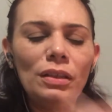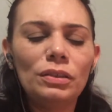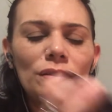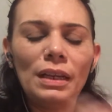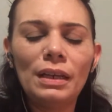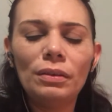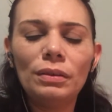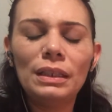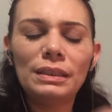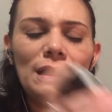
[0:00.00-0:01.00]
So now
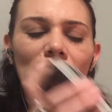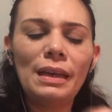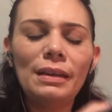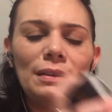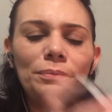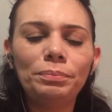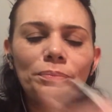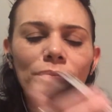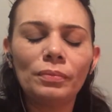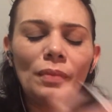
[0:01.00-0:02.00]
let's get an
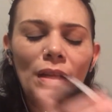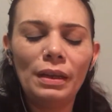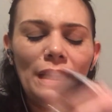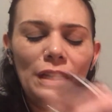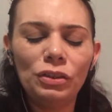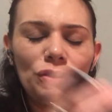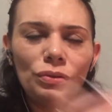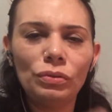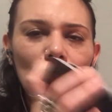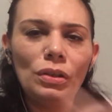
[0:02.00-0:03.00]
angel